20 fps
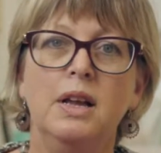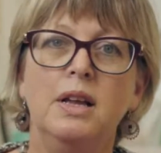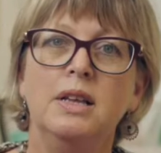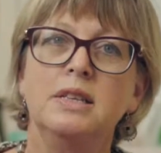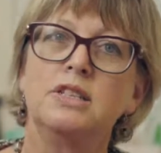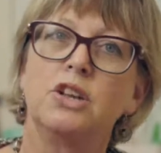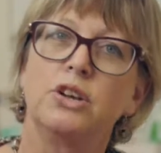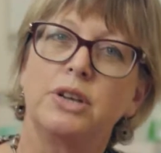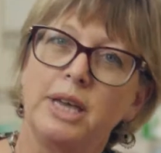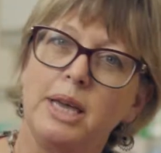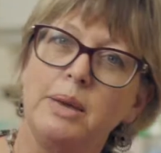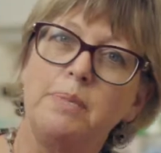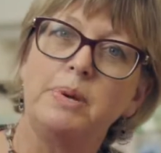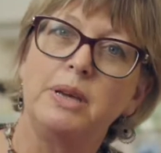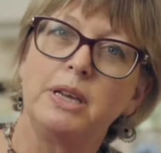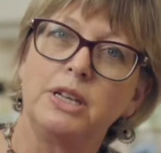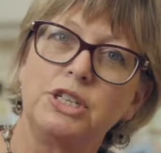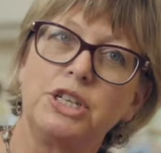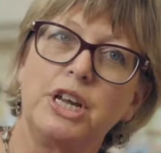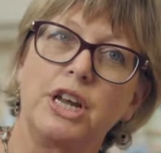So
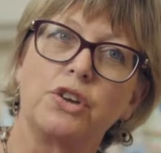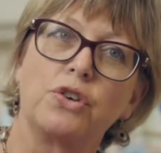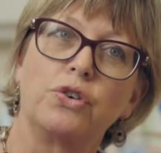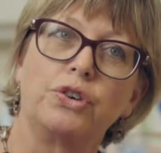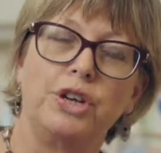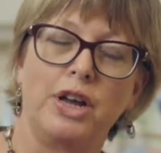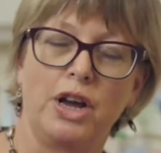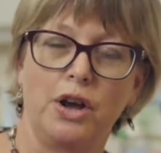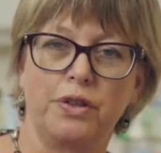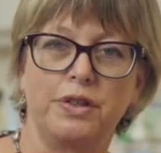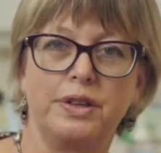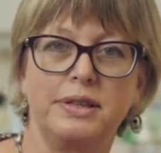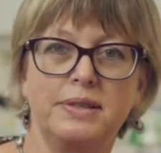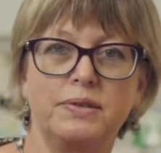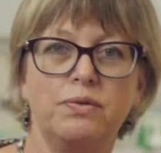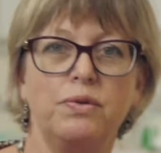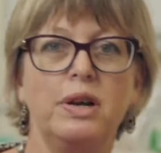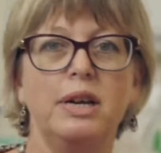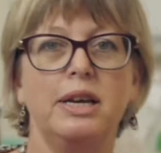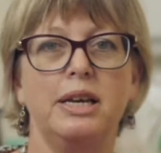keeping a check on your health is
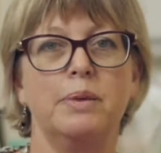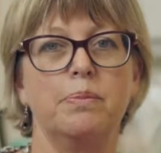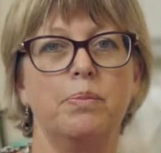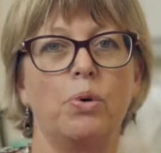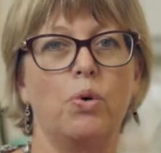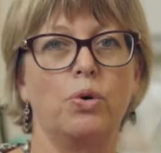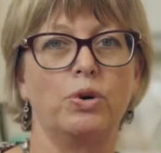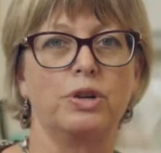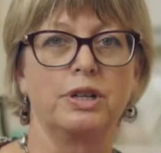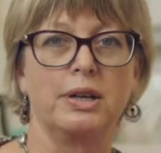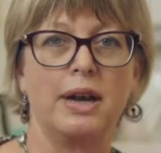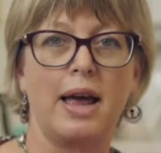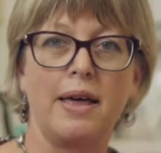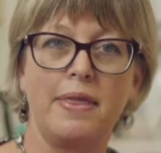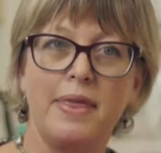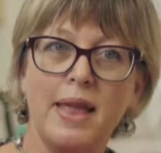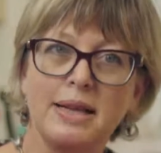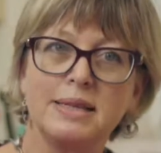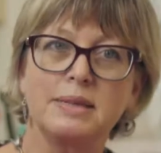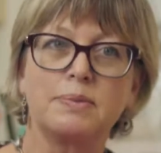really important,
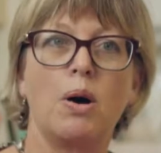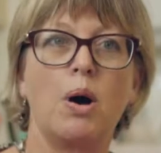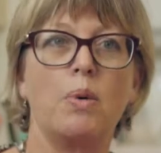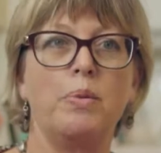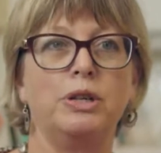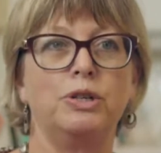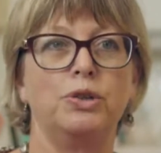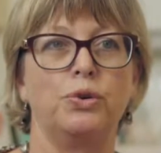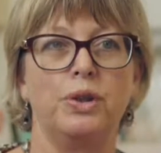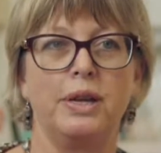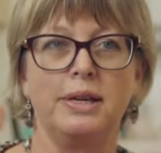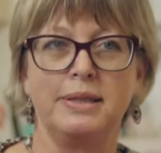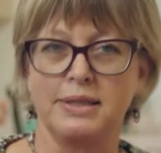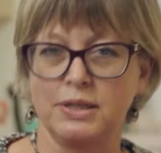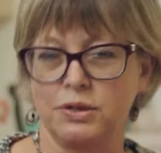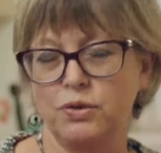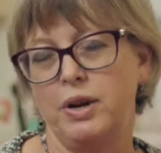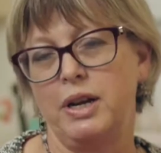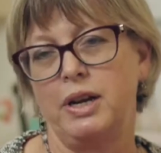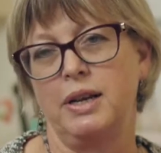and that's why we do these
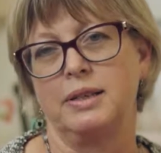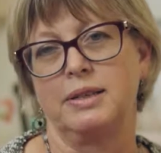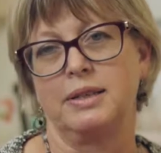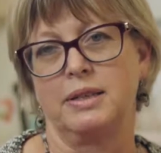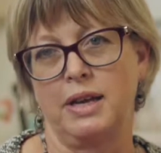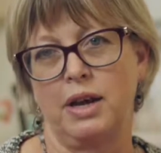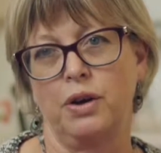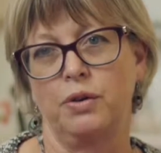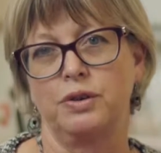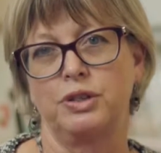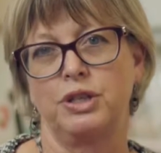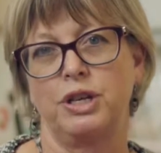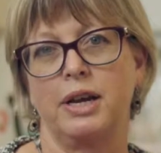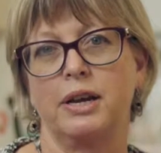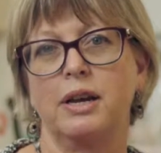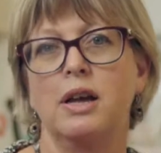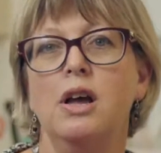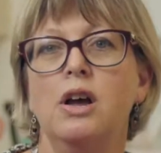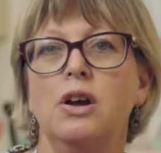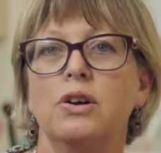screenings and health
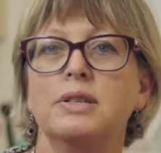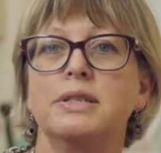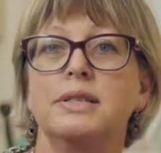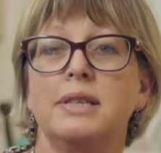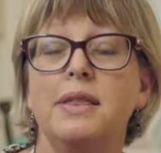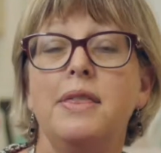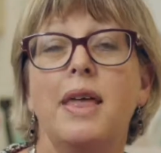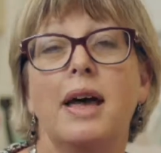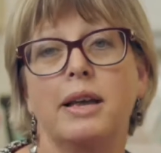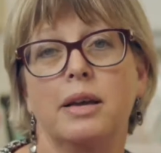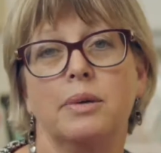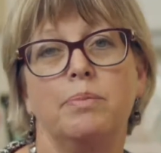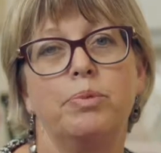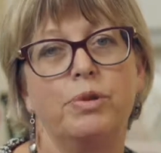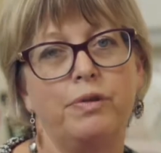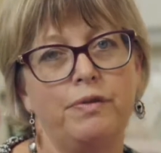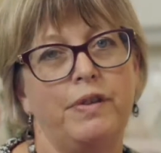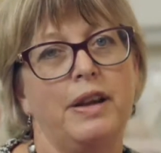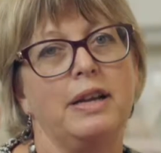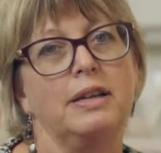check, because then they can
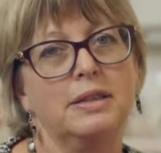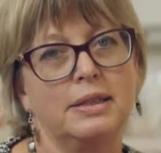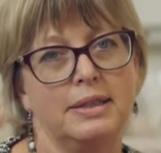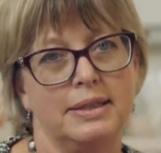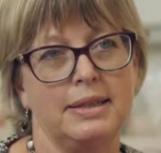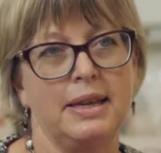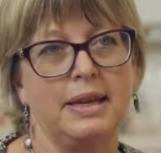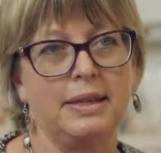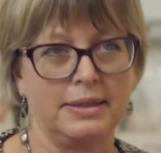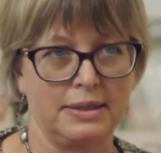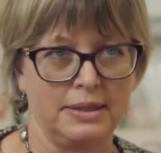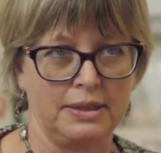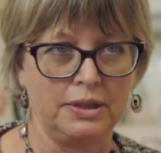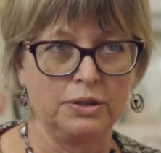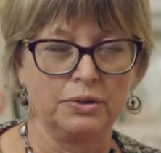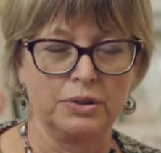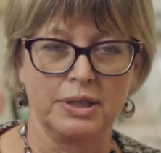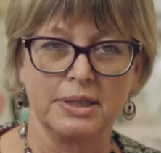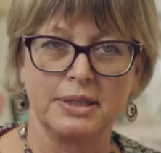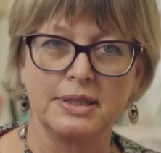prevent disease and
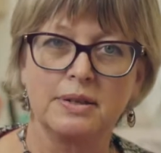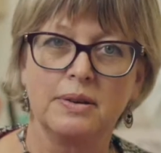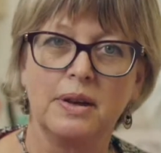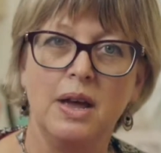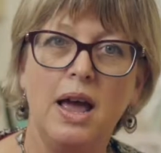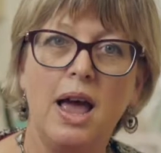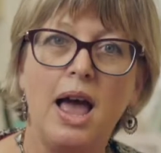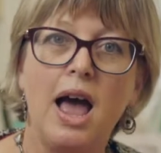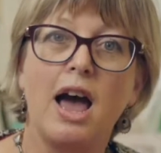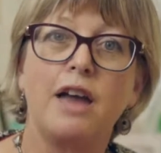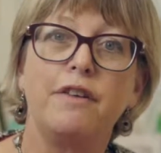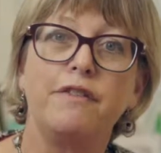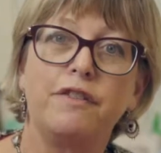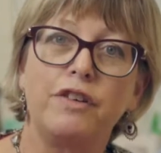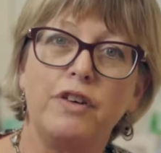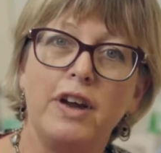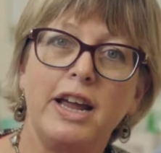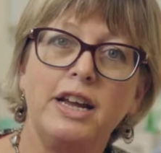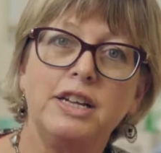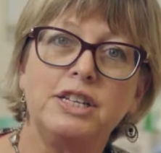illness. And
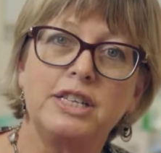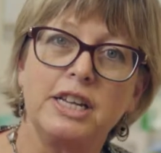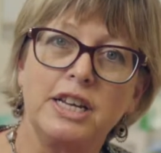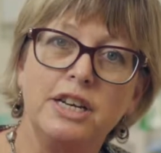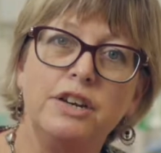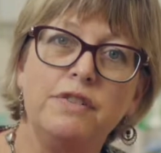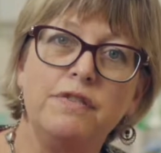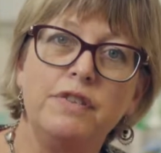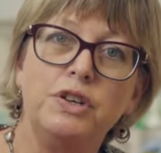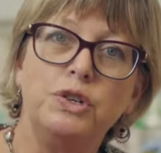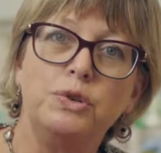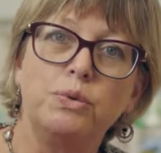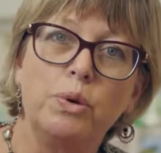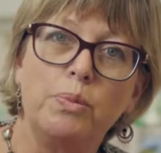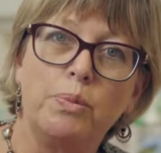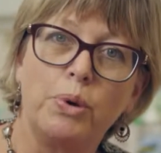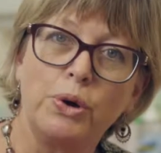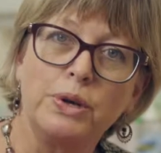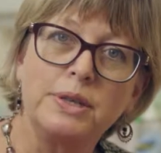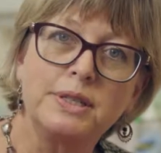for each individual
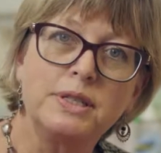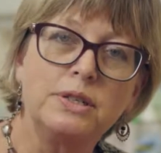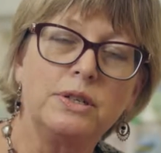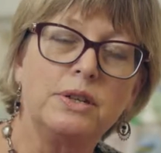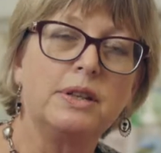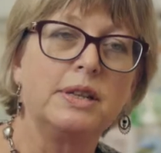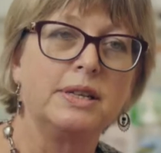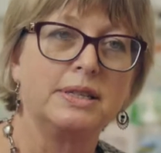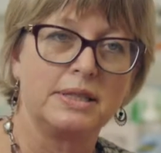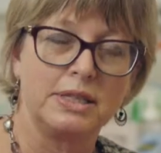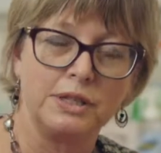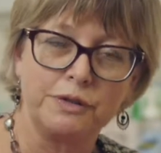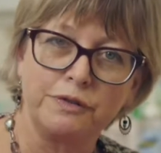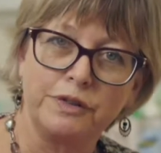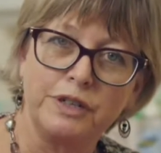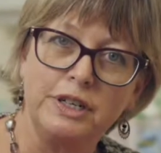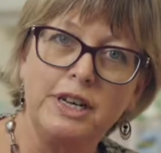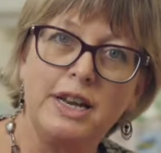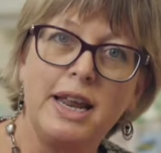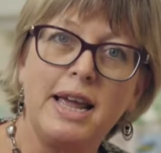person, there's
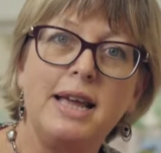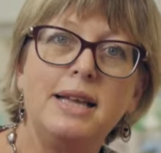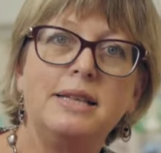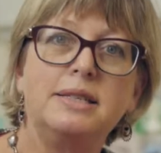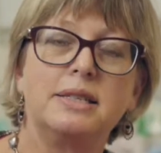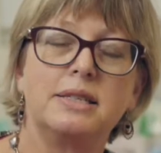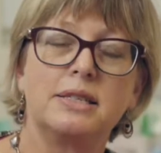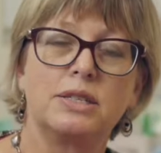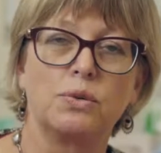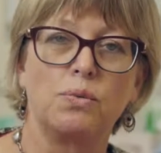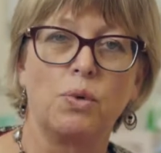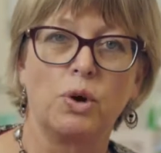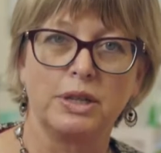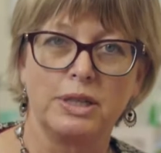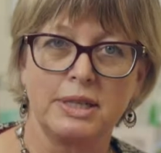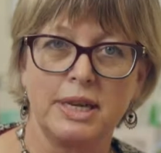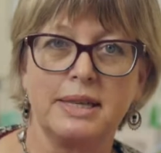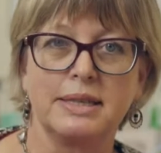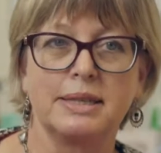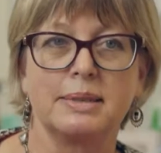different needs as to what
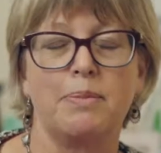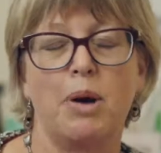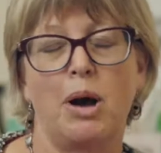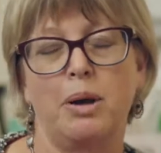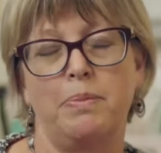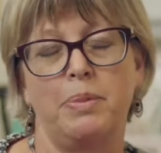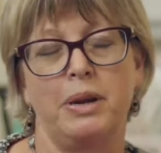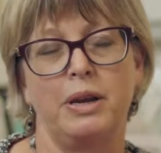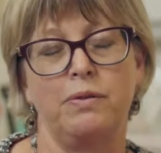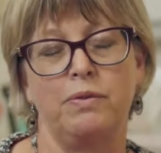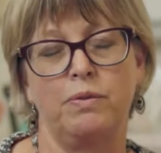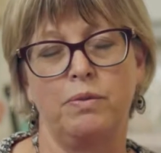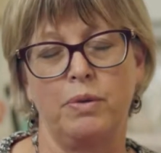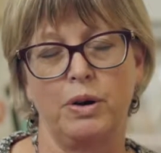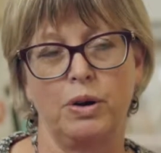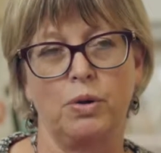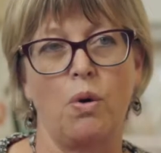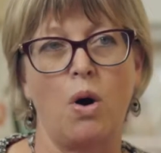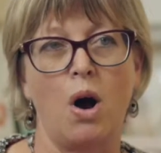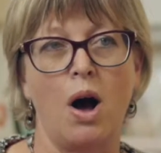tests might be
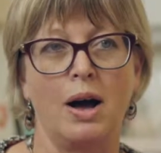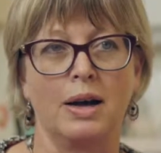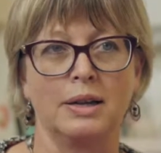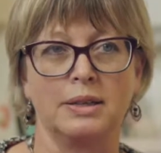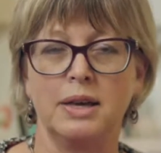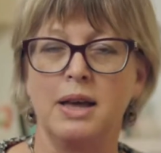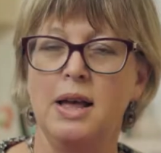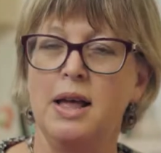required,